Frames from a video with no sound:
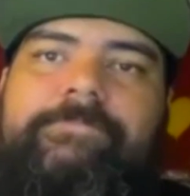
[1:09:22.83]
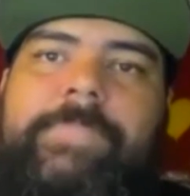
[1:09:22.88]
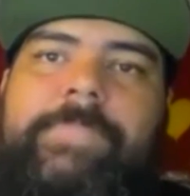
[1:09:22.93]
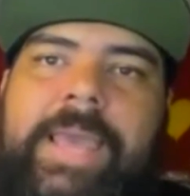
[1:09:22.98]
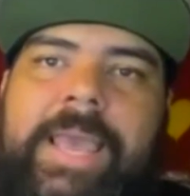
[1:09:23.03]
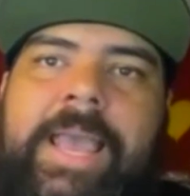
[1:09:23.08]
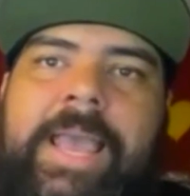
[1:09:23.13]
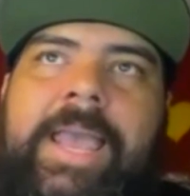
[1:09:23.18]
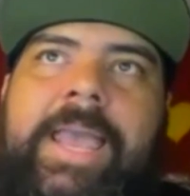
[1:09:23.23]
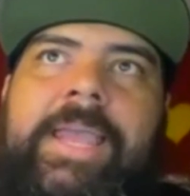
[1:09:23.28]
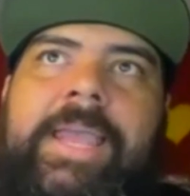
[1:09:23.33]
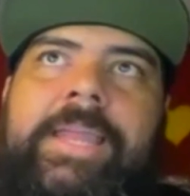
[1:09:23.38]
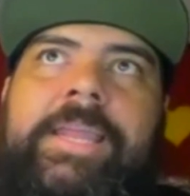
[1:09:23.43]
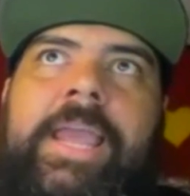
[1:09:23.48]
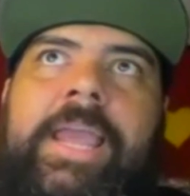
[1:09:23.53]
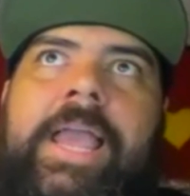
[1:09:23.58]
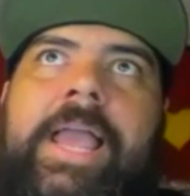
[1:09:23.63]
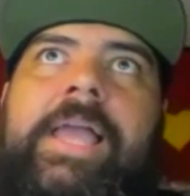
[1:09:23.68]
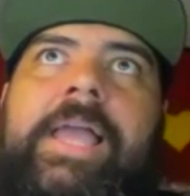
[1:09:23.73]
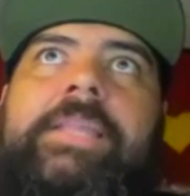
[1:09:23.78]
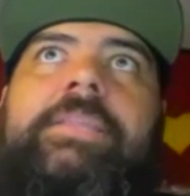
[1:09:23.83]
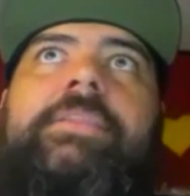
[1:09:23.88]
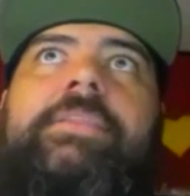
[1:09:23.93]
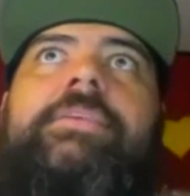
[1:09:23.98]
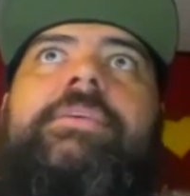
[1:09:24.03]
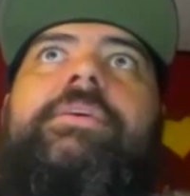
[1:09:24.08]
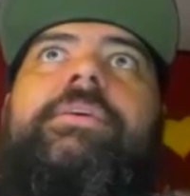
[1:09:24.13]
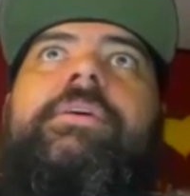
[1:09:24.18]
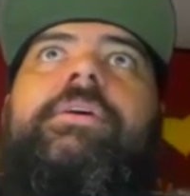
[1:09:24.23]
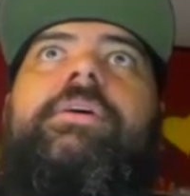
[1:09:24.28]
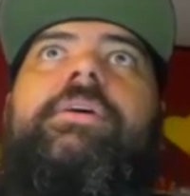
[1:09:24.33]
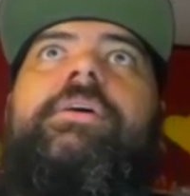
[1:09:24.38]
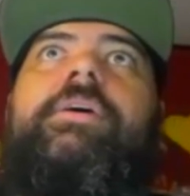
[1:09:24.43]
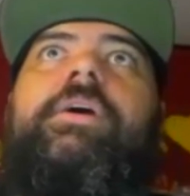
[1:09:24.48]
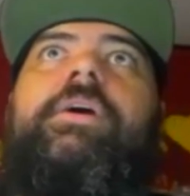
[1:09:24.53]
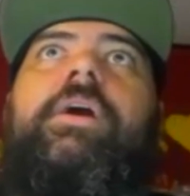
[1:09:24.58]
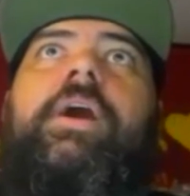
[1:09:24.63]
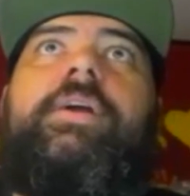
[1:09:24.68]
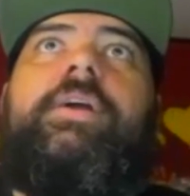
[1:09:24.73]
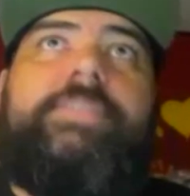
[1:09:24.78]
And
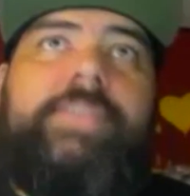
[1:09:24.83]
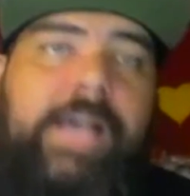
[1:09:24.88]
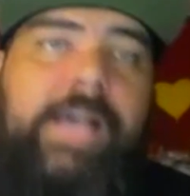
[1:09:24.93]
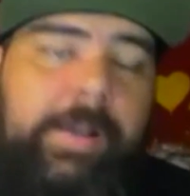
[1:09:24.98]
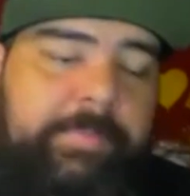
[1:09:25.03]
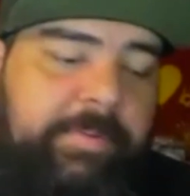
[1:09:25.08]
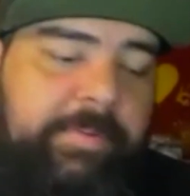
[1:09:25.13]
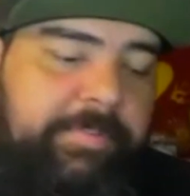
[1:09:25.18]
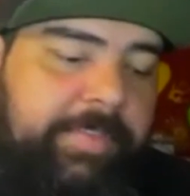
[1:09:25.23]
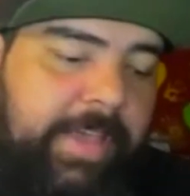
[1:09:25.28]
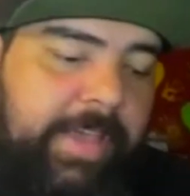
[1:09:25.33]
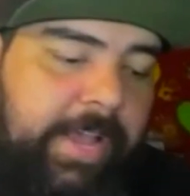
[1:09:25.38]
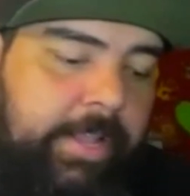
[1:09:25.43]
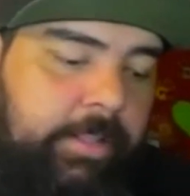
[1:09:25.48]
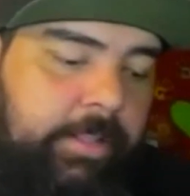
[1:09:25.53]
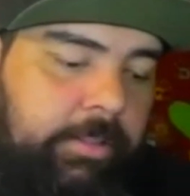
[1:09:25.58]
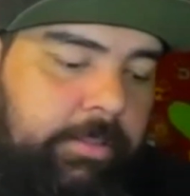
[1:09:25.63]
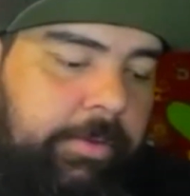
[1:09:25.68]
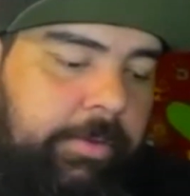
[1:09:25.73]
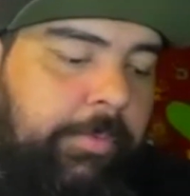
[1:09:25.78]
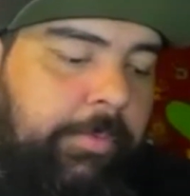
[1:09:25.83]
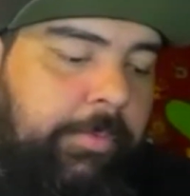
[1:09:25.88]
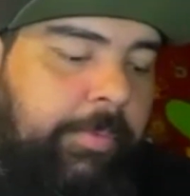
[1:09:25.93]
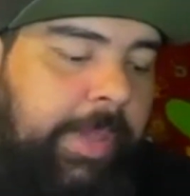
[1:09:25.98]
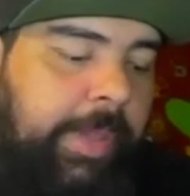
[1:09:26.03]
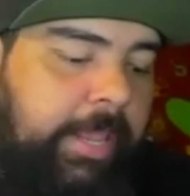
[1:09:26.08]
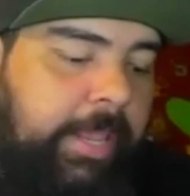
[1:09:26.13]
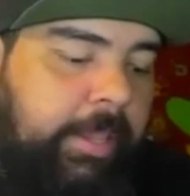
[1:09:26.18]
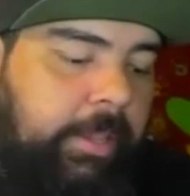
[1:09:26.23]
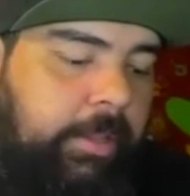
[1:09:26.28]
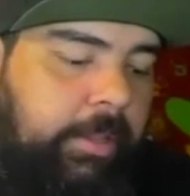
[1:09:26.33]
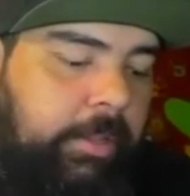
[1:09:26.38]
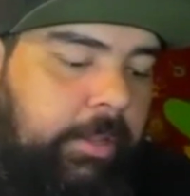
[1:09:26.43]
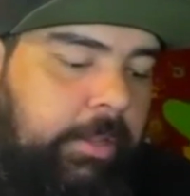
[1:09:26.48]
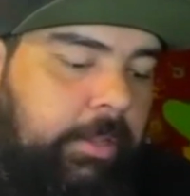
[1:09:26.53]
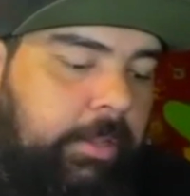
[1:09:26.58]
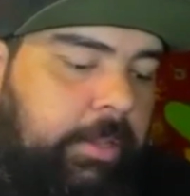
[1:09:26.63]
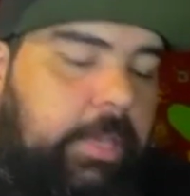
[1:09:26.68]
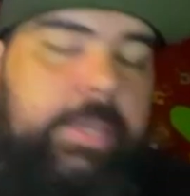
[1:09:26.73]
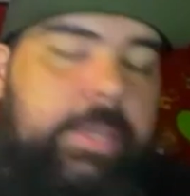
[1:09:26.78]
on top of that, the way
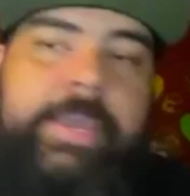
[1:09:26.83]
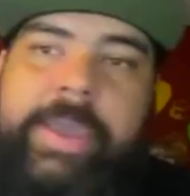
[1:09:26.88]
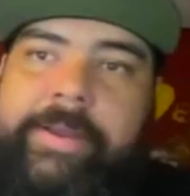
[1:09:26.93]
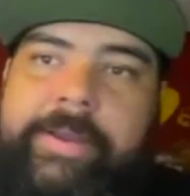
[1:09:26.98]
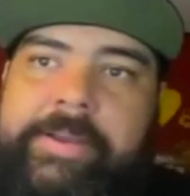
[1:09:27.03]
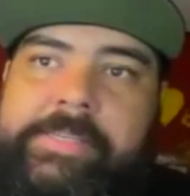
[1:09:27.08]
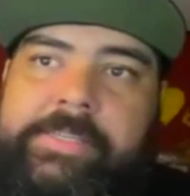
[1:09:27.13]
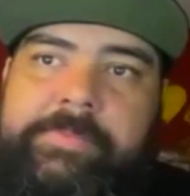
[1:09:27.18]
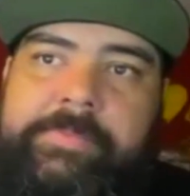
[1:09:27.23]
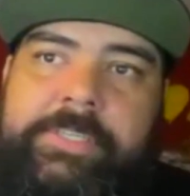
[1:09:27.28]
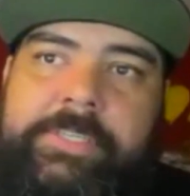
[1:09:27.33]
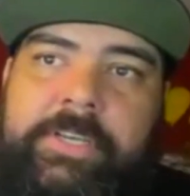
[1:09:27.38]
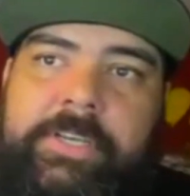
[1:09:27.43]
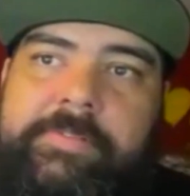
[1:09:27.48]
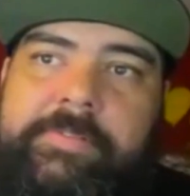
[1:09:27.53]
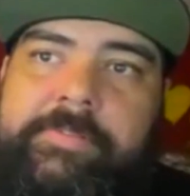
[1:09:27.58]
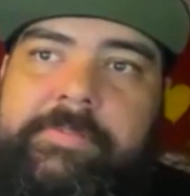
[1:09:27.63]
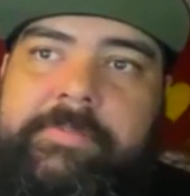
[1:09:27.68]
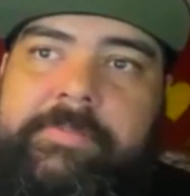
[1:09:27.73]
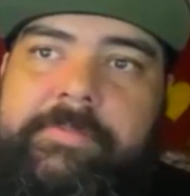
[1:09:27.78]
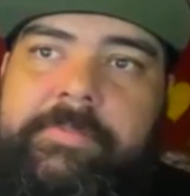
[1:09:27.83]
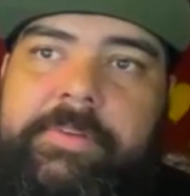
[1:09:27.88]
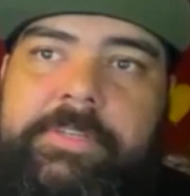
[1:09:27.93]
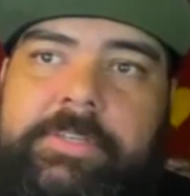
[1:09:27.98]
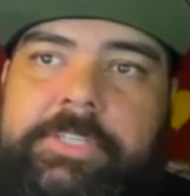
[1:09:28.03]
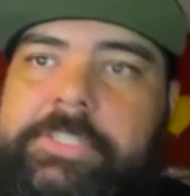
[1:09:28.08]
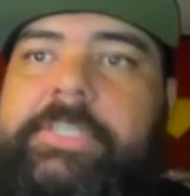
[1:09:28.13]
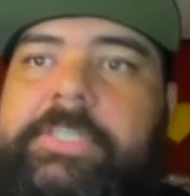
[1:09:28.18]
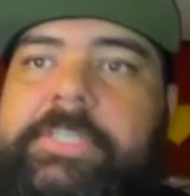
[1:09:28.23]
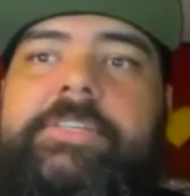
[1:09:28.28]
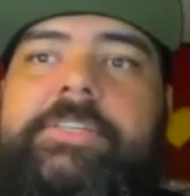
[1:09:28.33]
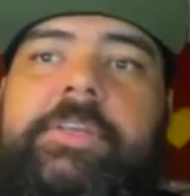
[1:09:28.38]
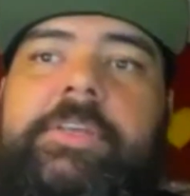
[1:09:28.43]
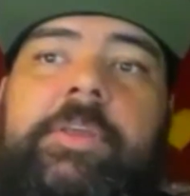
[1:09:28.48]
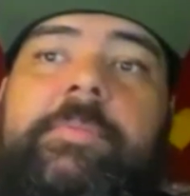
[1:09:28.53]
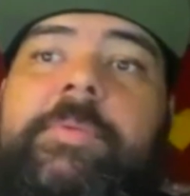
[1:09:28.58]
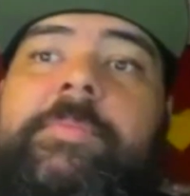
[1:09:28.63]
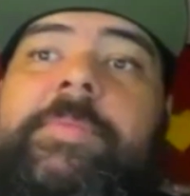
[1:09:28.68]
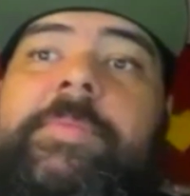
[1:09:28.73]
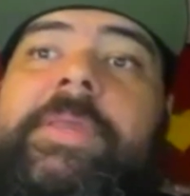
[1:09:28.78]
he carries himself just as a
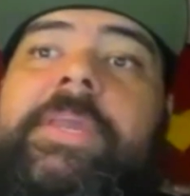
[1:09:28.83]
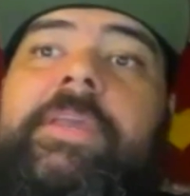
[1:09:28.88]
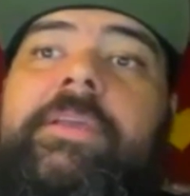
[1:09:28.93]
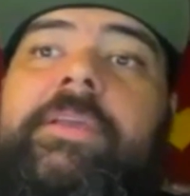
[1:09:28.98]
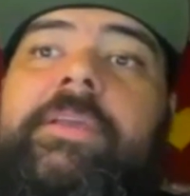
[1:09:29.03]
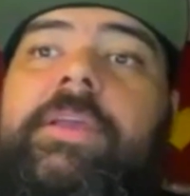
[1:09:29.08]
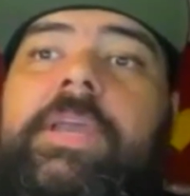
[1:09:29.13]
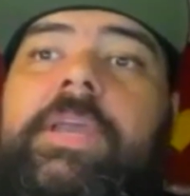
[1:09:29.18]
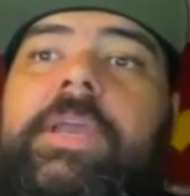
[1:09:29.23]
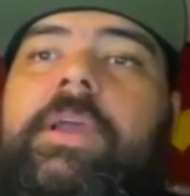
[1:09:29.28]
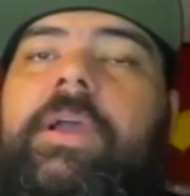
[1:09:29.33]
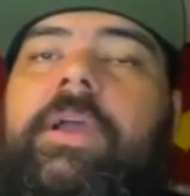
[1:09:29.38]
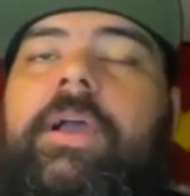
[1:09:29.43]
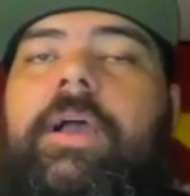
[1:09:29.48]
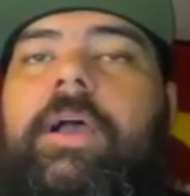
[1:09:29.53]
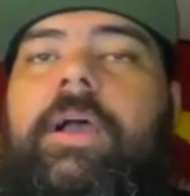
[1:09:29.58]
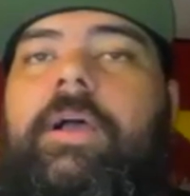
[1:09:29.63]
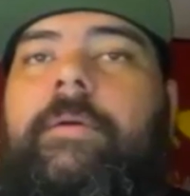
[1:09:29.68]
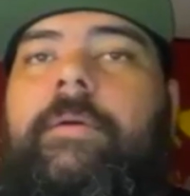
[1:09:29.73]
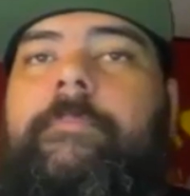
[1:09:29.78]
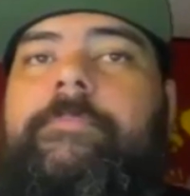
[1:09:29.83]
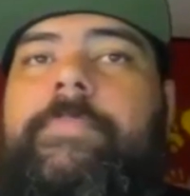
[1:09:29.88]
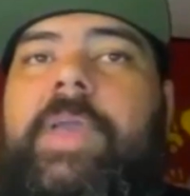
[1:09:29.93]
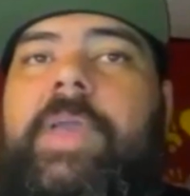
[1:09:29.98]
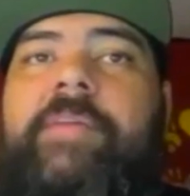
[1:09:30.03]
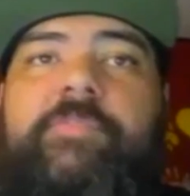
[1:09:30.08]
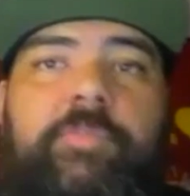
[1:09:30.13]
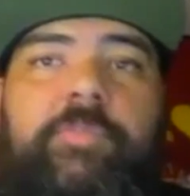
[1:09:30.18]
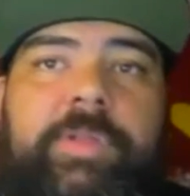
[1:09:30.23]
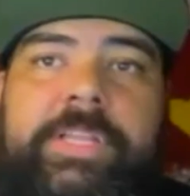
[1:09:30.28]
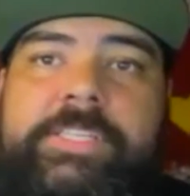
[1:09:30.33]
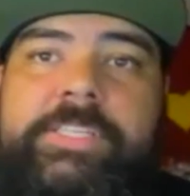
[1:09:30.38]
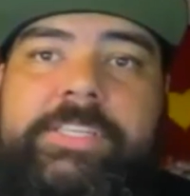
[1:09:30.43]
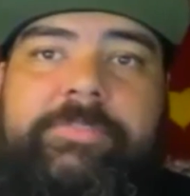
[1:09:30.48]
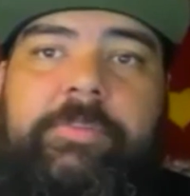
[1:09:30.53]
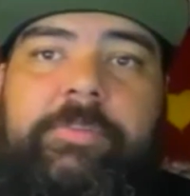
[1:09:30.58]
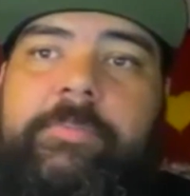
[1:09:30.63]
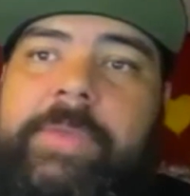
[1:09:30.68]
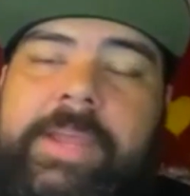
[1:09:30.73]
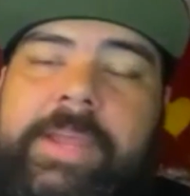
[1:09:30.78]
human being, everyone that's
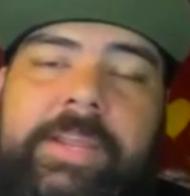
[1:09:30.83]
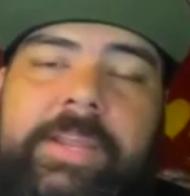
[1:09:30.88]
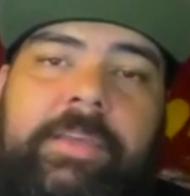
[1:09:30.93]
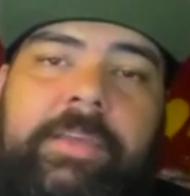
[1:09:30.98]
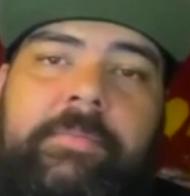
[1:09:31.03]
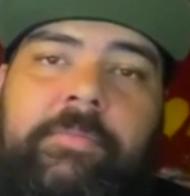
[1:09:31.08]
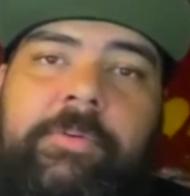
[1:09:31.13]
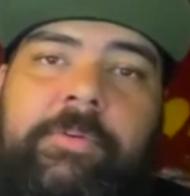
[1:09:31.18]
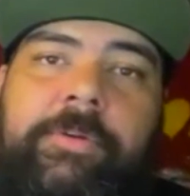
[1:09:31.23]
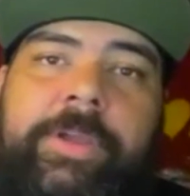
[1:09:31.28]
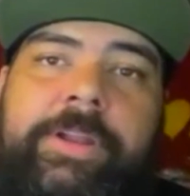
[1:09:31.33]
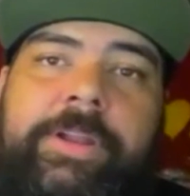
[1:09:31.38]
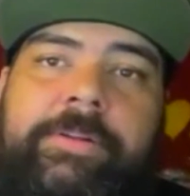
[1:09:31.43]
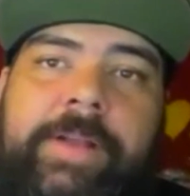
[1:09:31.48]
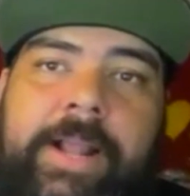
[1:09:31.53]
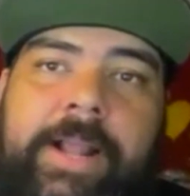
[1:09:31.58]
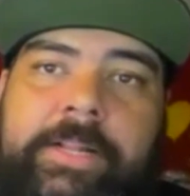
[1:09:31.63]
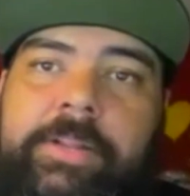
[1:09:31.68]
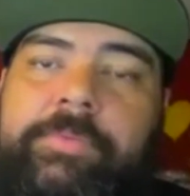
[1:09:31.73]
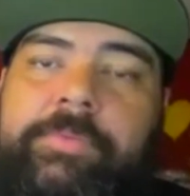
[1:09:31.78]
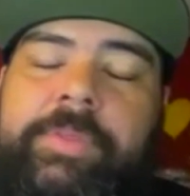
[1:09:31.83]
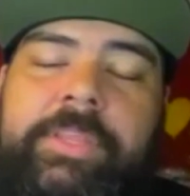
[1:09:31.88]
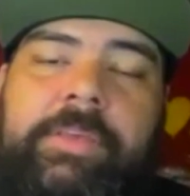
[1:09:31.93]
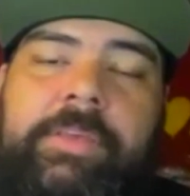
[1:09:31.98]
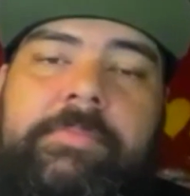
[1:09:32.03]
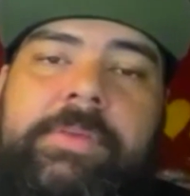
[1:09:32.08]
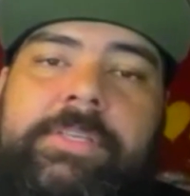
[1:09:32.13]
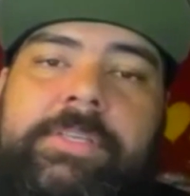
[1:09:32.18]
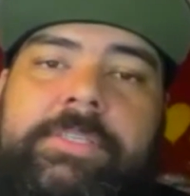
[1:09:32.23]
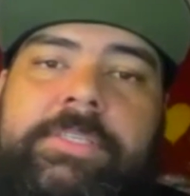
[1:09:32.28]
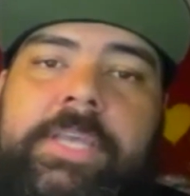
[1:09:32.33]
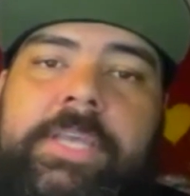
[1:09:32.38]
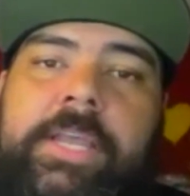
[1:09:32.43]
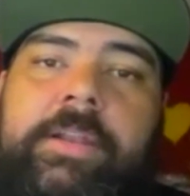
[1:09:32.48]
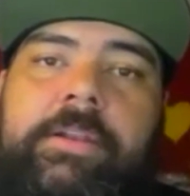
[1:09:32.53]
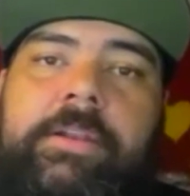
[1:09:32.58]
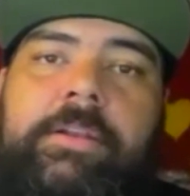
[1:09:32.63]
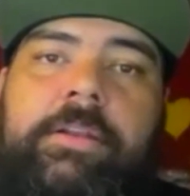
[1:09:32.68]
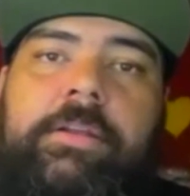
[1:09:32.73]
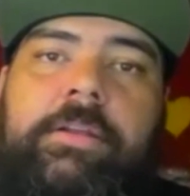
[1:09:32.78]
ever met him or interacted with him has
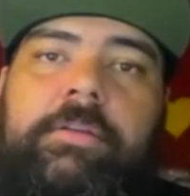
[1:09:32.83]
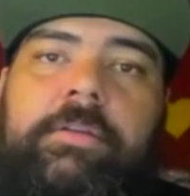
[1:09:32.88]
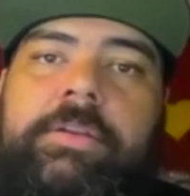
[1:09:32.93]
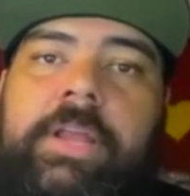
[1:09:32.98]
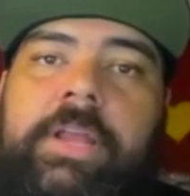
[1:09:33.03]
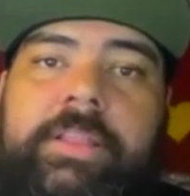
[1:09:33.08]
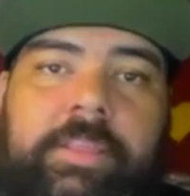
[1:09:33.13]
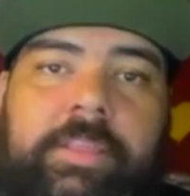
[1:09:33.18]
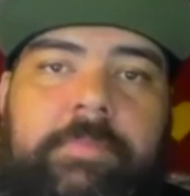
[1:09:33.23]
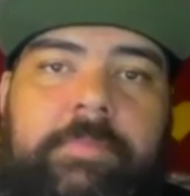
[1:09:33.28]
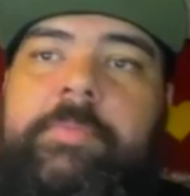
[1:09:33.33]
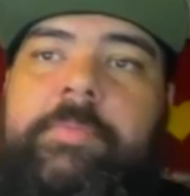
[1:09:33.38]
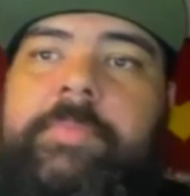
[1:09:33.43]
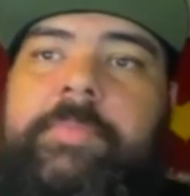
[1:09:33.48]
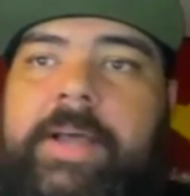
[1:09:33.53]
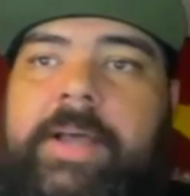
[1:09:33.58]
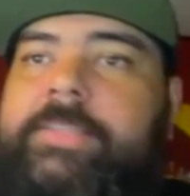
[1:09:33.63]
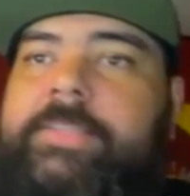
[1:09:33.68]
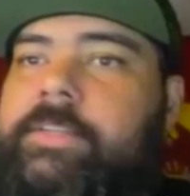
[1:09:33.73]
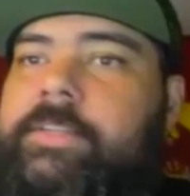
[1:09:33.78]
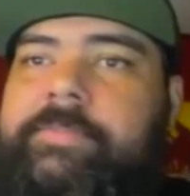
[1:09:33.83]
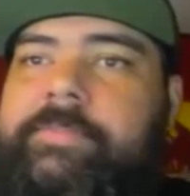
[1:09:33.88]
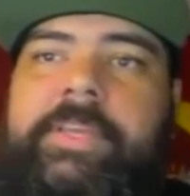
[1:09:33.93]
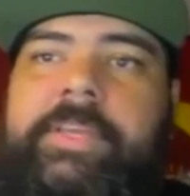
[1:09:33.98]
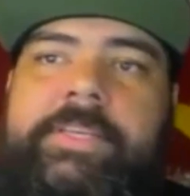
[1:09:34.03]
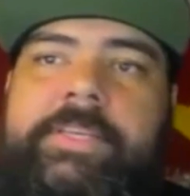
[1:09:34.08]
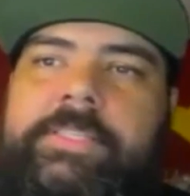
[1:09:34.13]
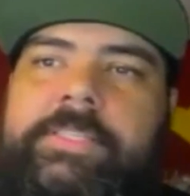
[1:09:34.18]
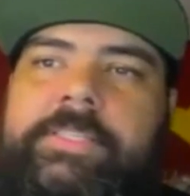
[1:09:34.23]
said nothing but positive things